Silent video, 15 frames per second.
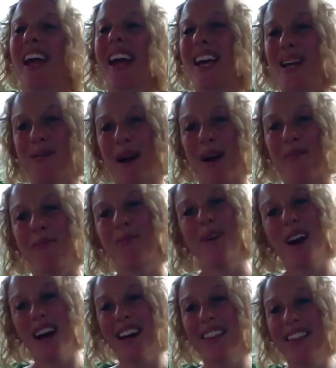Anyway,
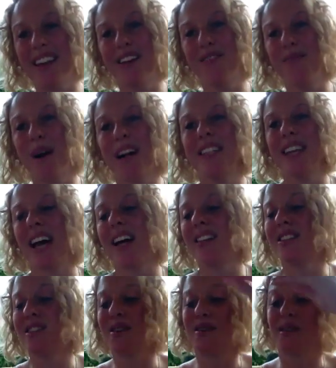when I think of my
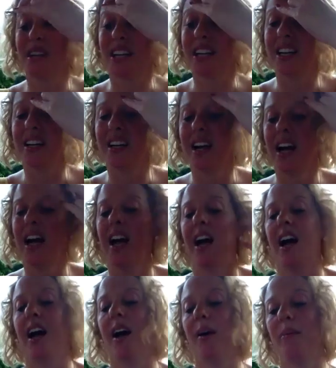dad's career
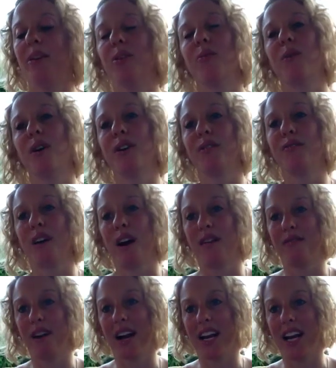in the world of
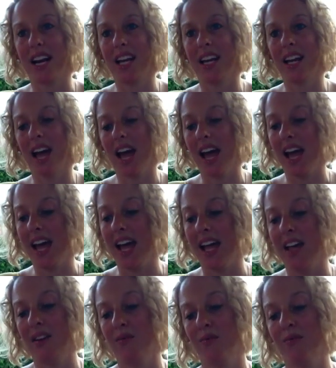firefighting
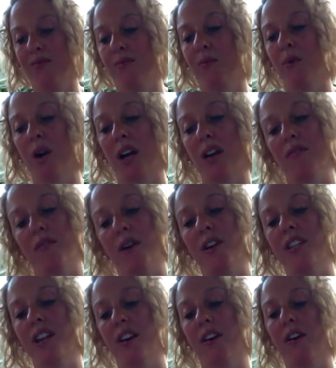and working for
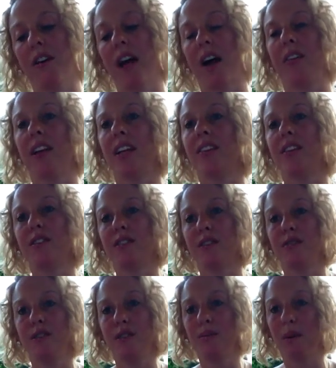Ontario County, there's
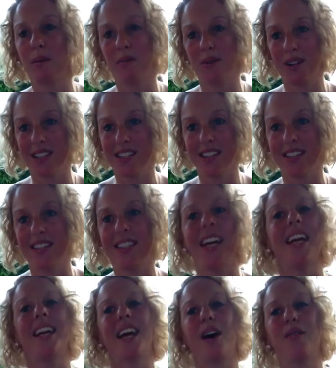a few memories that
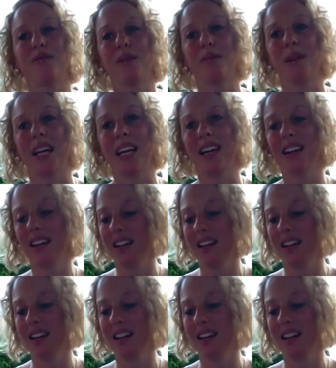stand out for me.